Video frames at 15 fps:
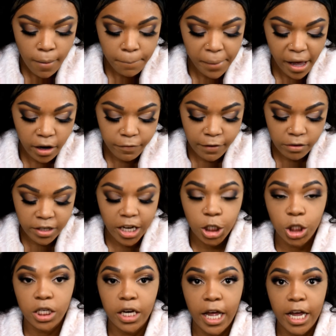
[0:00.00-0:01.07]
Powder
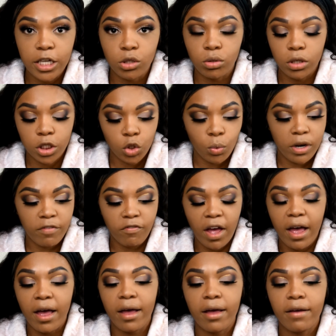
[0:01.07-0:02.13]
Foundation in Hazelnut
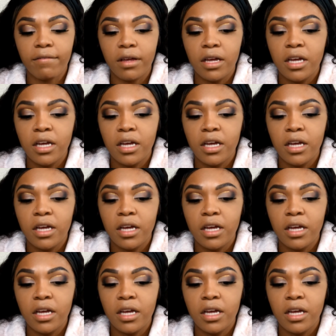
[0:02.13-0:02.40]
25,